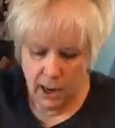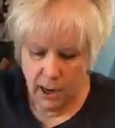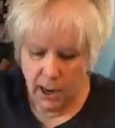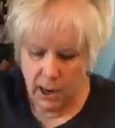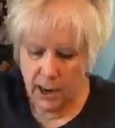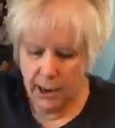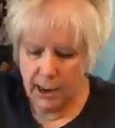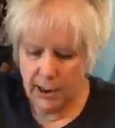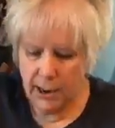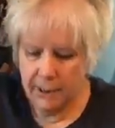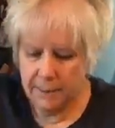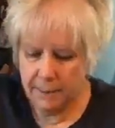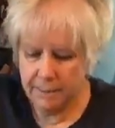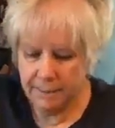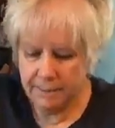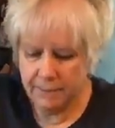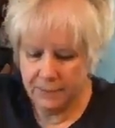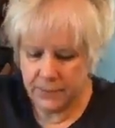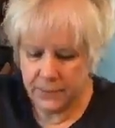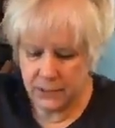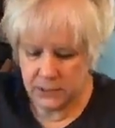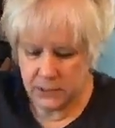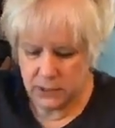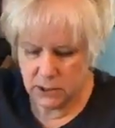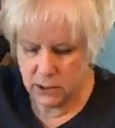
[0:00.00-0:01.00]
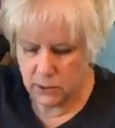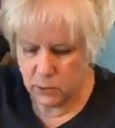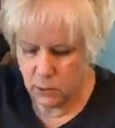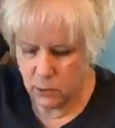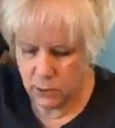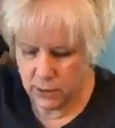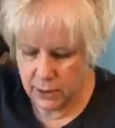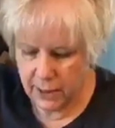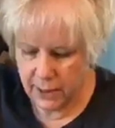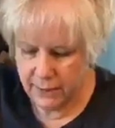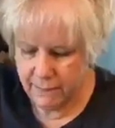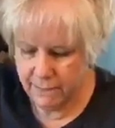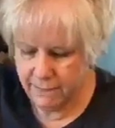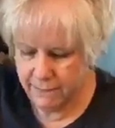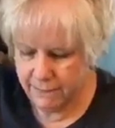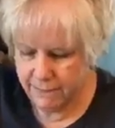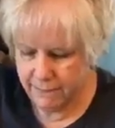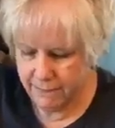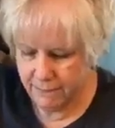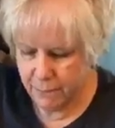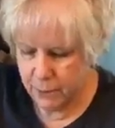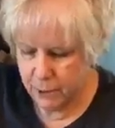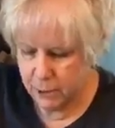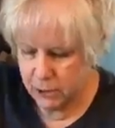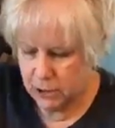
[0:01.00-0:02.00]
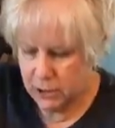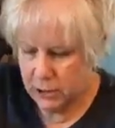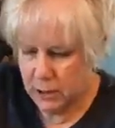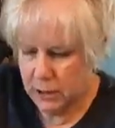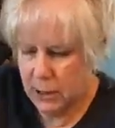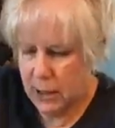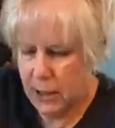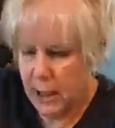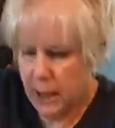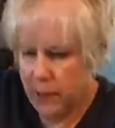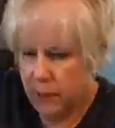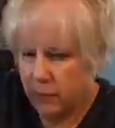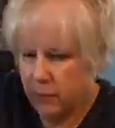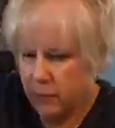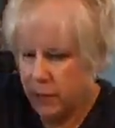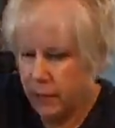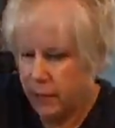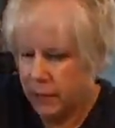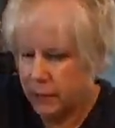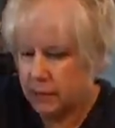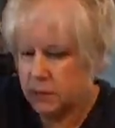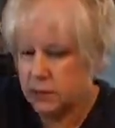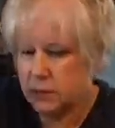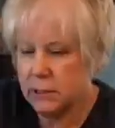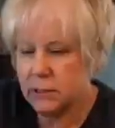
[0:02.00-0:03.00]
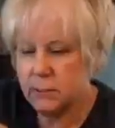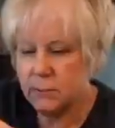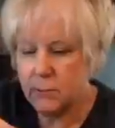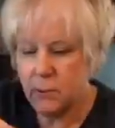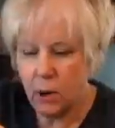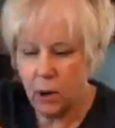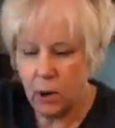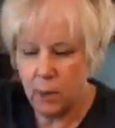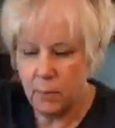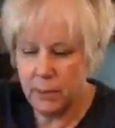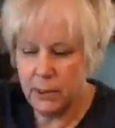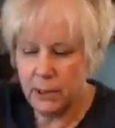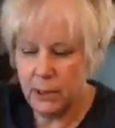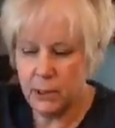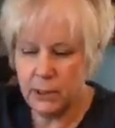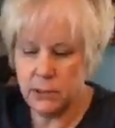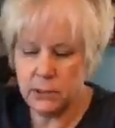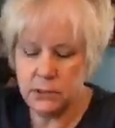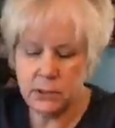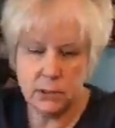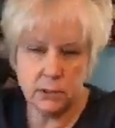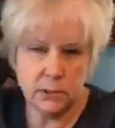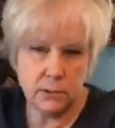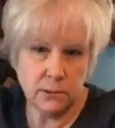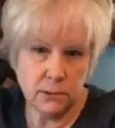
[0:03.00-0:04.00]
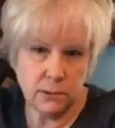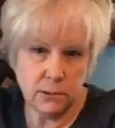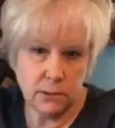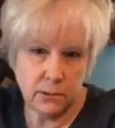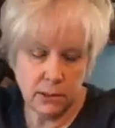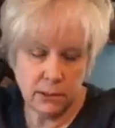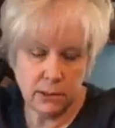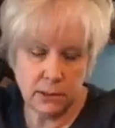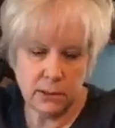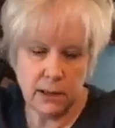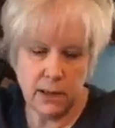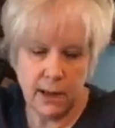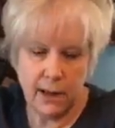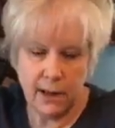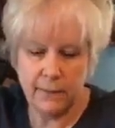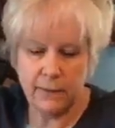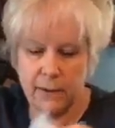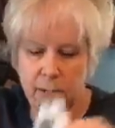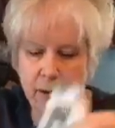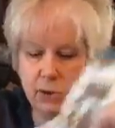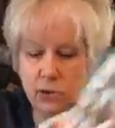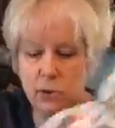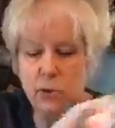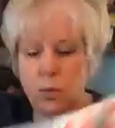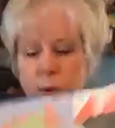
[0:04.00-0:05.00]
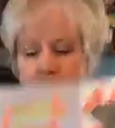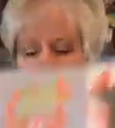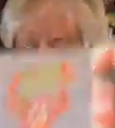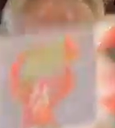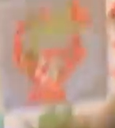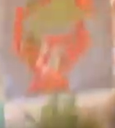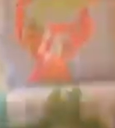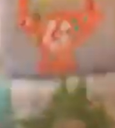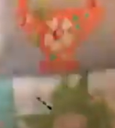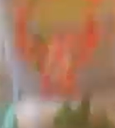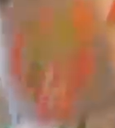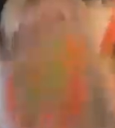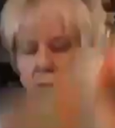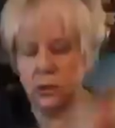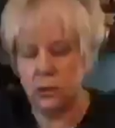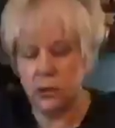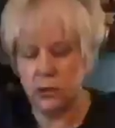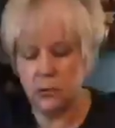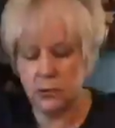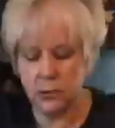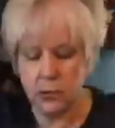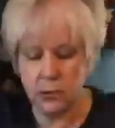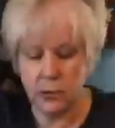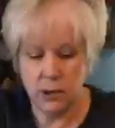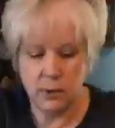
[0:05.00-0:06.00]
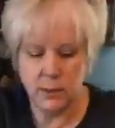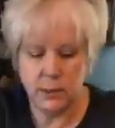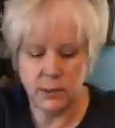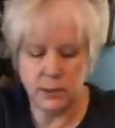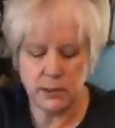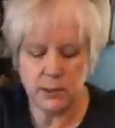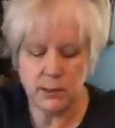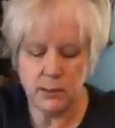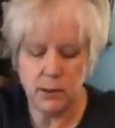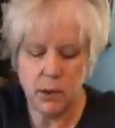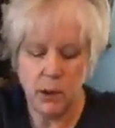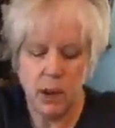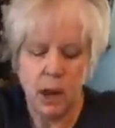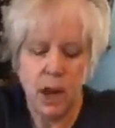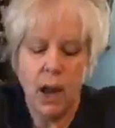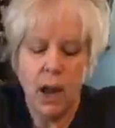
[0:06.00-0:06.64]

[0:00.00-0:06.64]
This is what I put together. It's small because they're 6.5 inch squares, so you know they're going to be small.